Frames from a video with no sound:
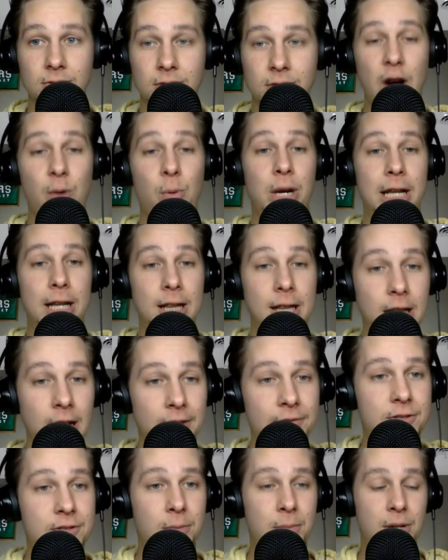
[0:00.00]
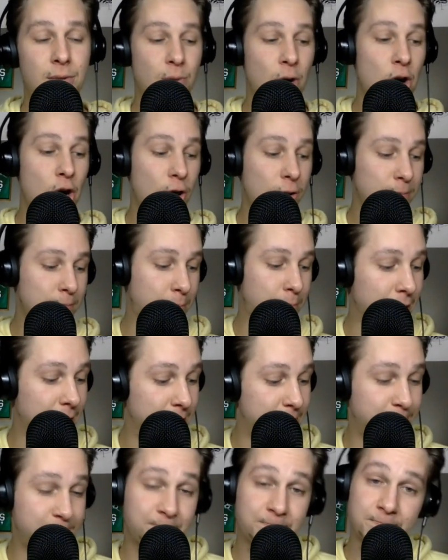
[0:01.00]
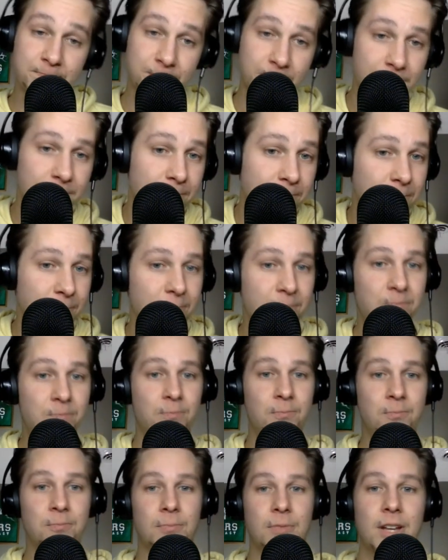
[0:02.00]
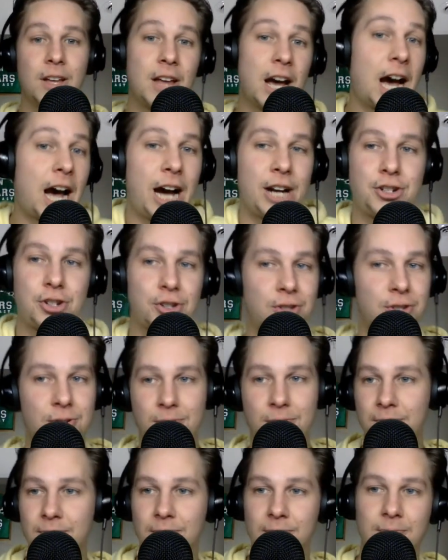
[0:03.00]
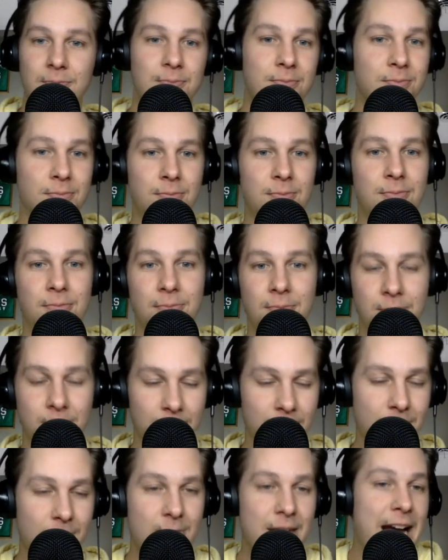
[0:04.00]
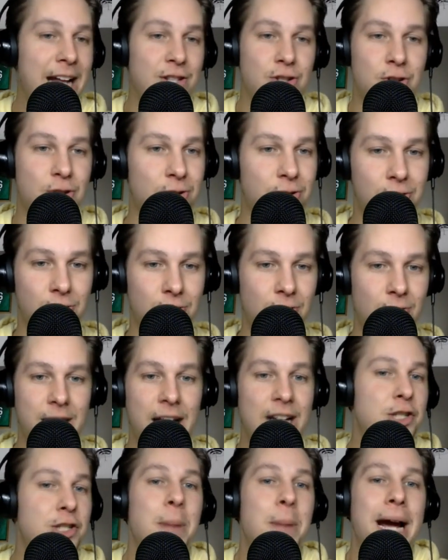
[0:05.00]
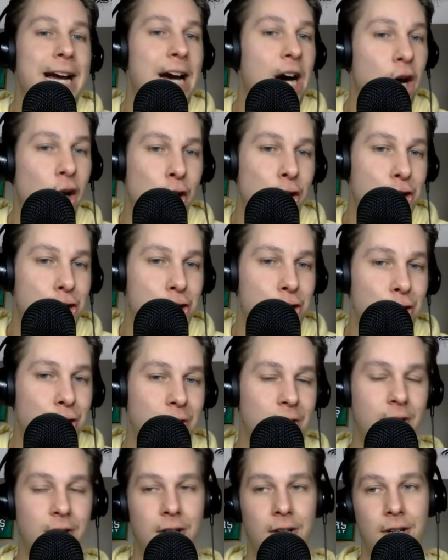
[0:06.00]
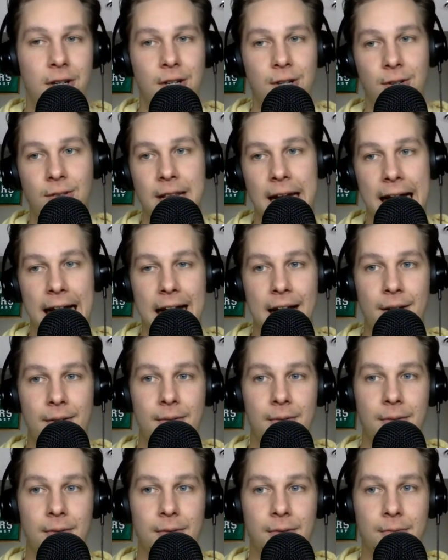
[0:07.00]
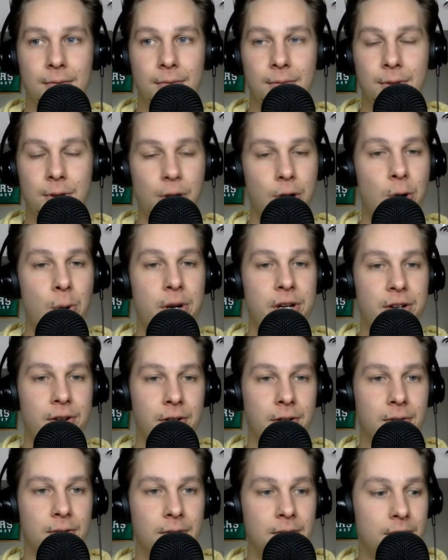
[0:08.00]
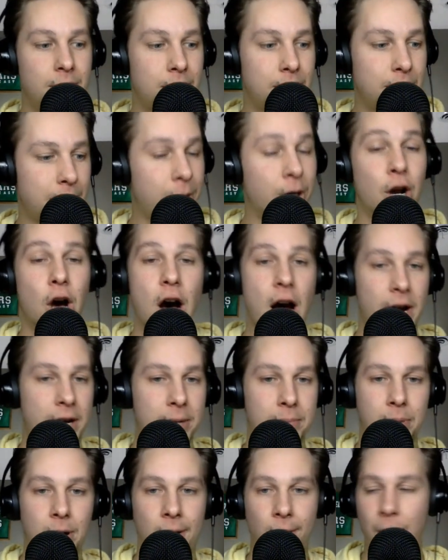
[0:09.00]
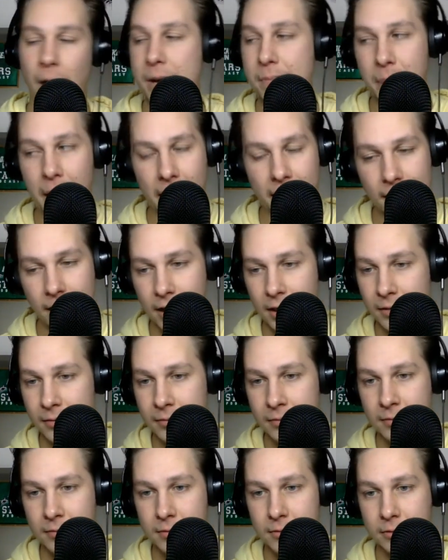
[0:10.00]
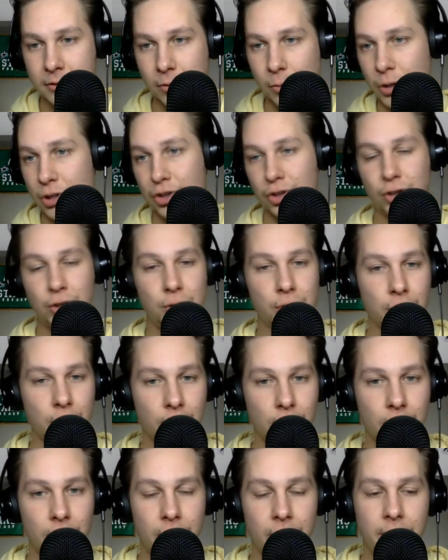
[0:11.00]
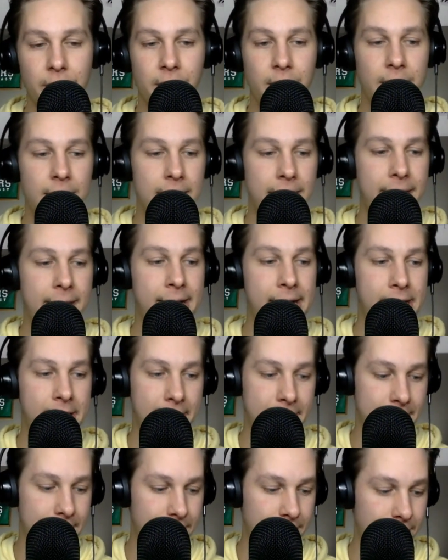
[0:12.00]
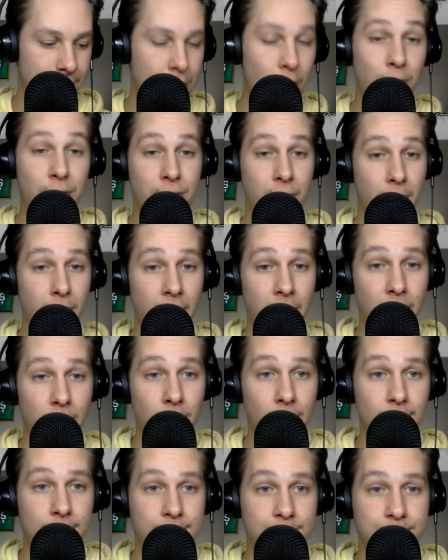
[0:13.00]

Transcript: I would love to be wrong, but I just, that's my hunch that they're going to put Hakanpää right back in with Suter and go from there.